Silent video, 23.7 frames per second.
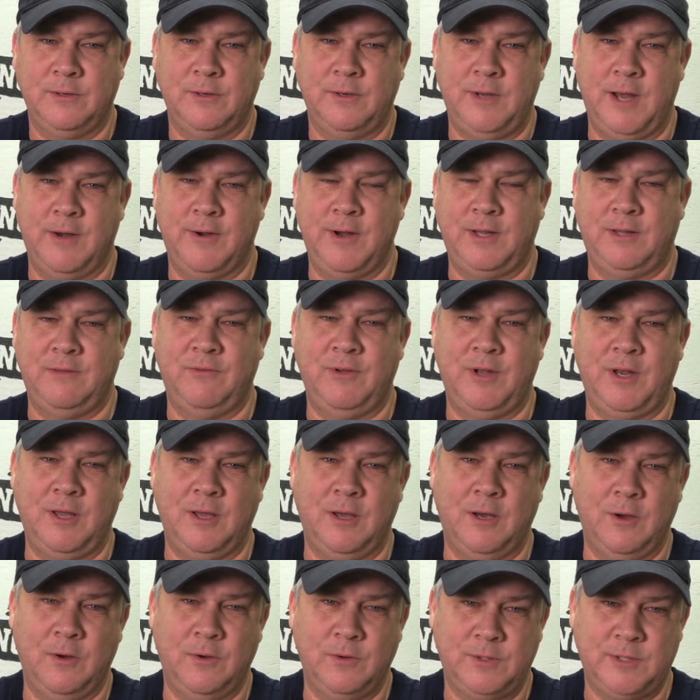narrate the
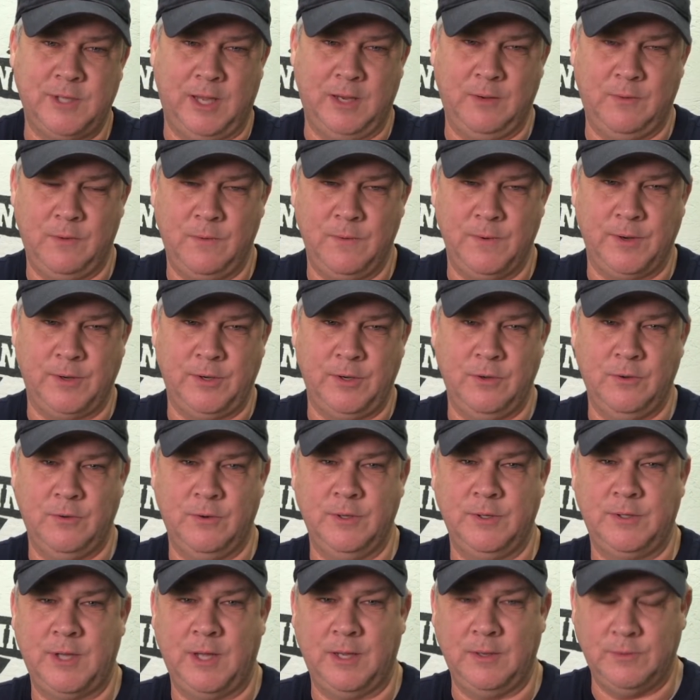video, tell you what we were
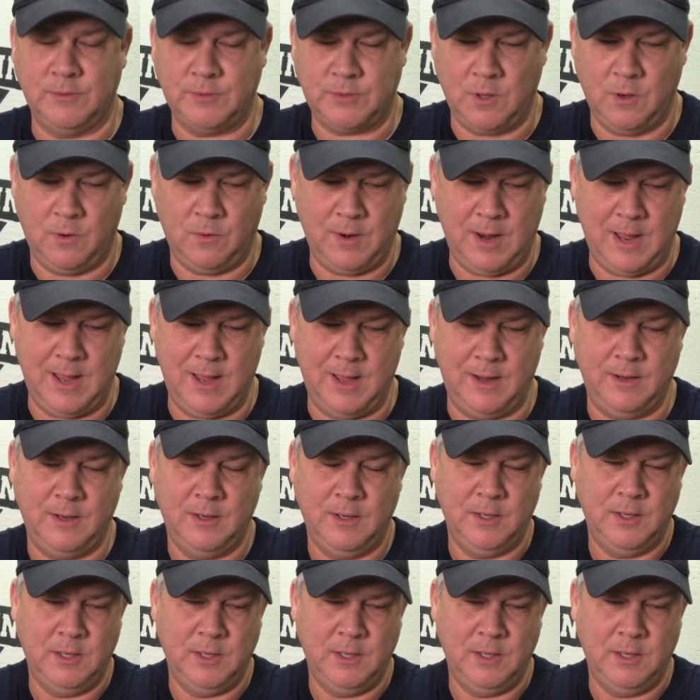doing, tell you what's going on,